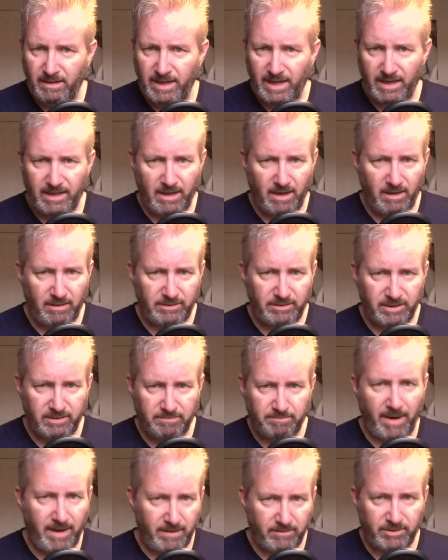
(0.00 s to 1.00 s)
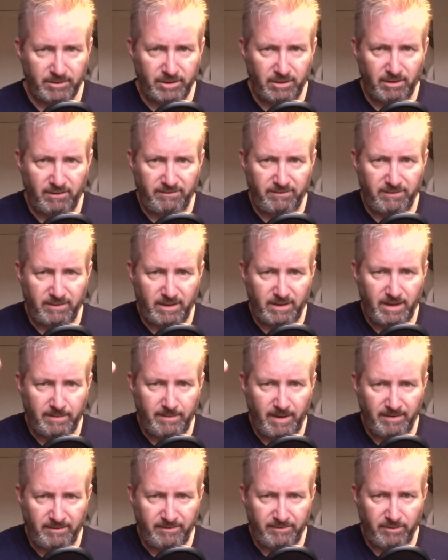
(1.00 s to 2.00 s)
It can't just bounce off and come
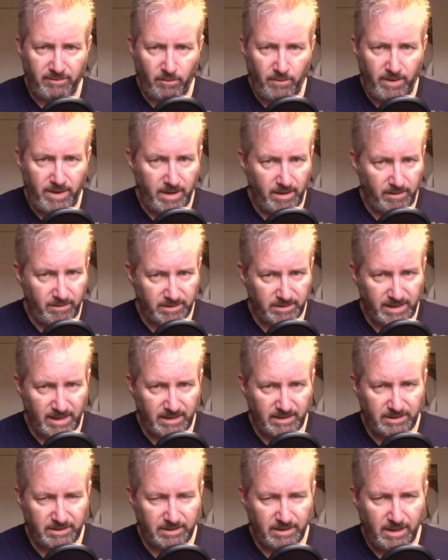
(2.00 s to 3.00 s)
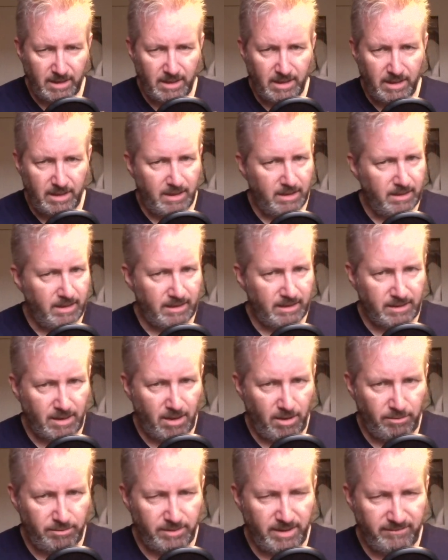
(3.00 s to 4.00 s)
up through the window because that's that's a
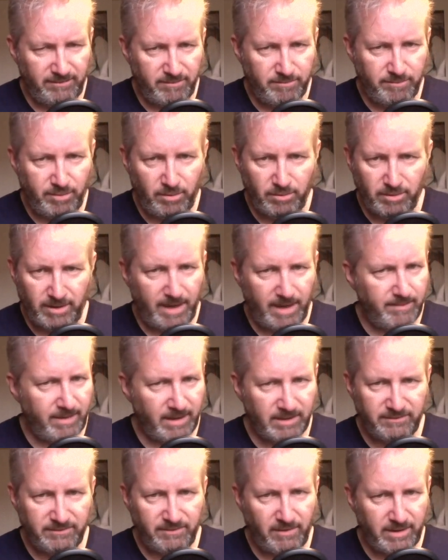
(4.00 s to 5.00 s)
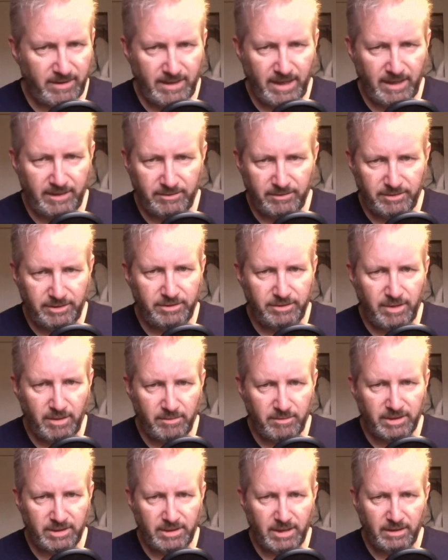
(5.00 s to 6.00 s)
whole different ball game. That's very dangerous. You don't
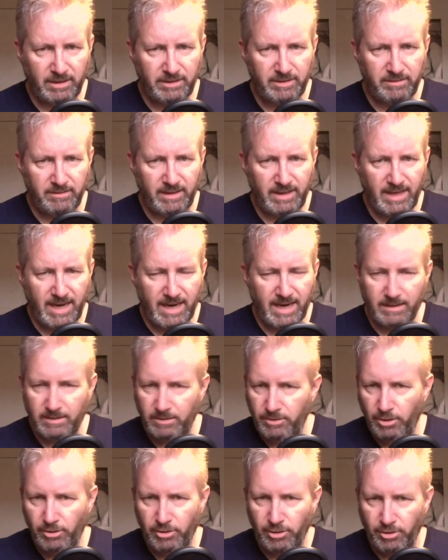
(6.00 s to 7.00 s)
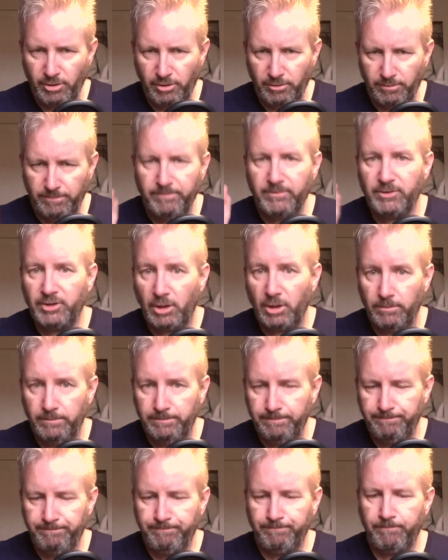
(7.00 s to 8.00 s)
want to start doing that. No, no, no. So
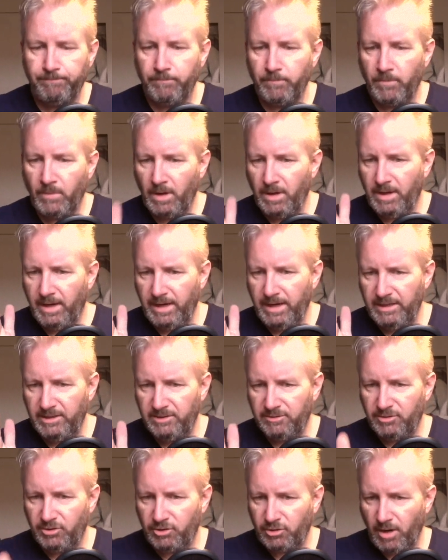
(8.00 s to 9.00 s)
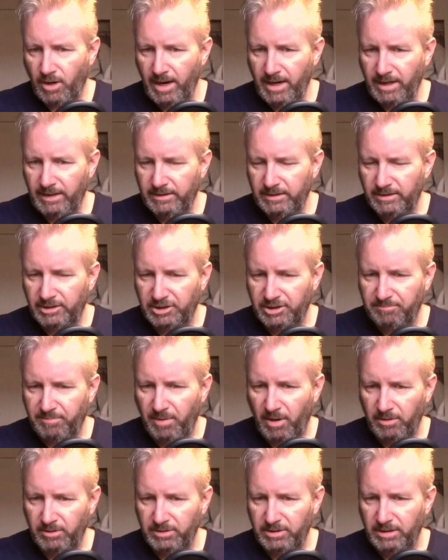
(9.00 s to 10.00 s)
he's trying to
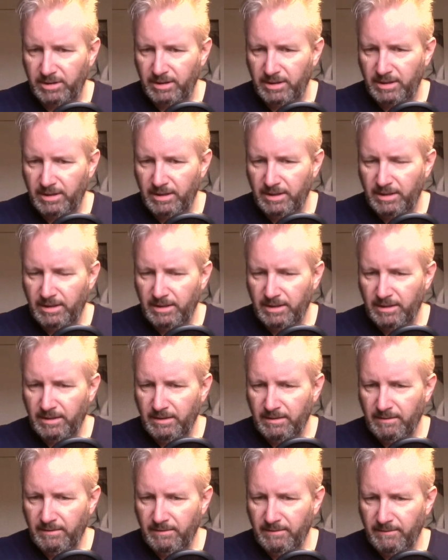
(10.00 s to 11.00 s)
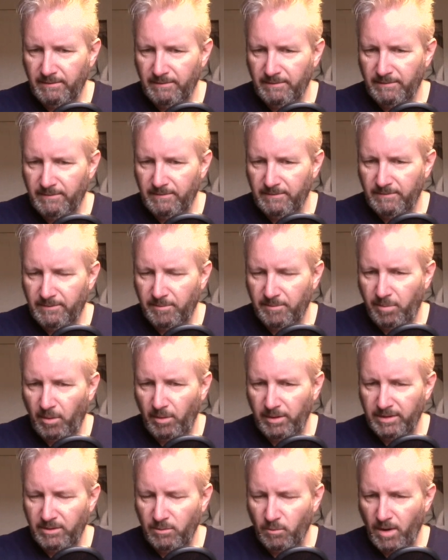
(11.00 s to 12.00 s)
spot the
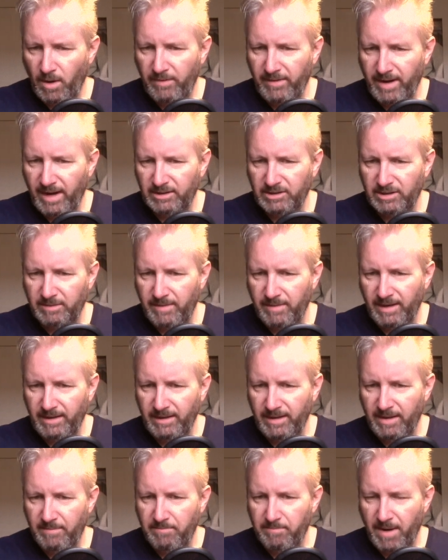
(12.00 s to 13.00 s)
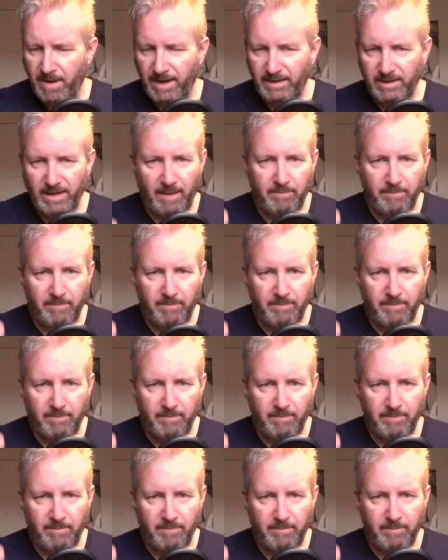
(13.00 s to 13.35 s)
point where he has to make the impact.